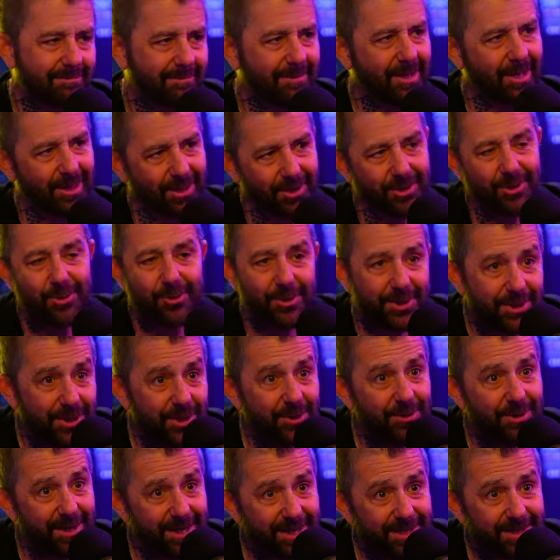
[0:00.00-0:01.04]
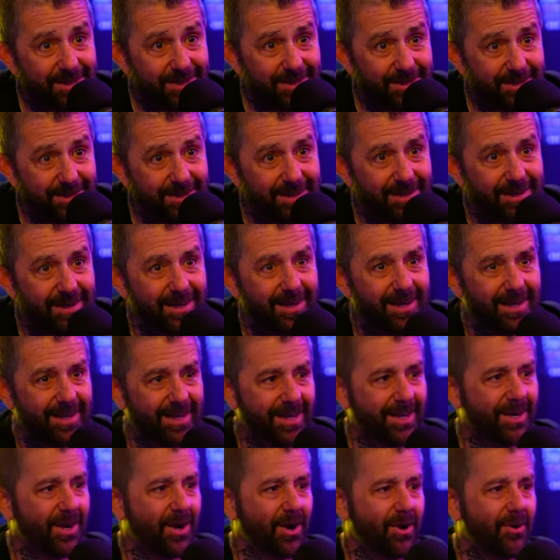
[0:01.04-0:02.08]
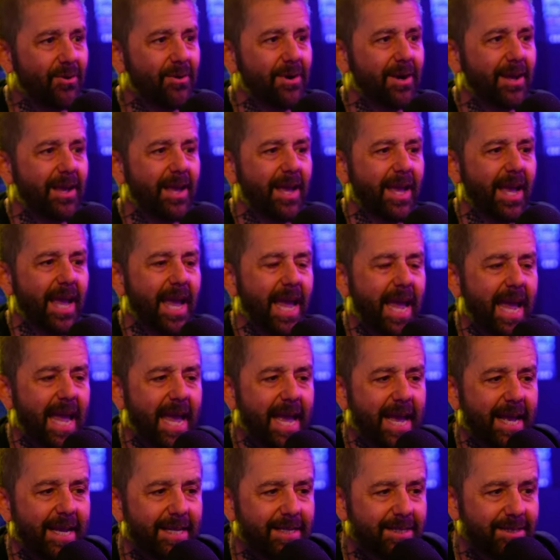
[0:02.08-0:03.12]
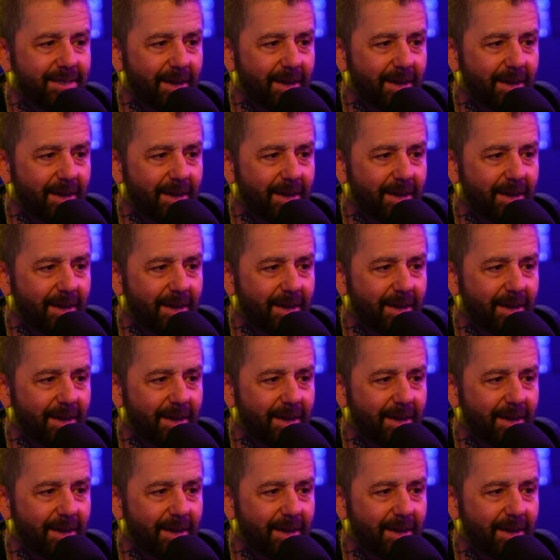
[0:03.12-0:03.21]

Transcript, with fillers: a little gratuitous, you know, and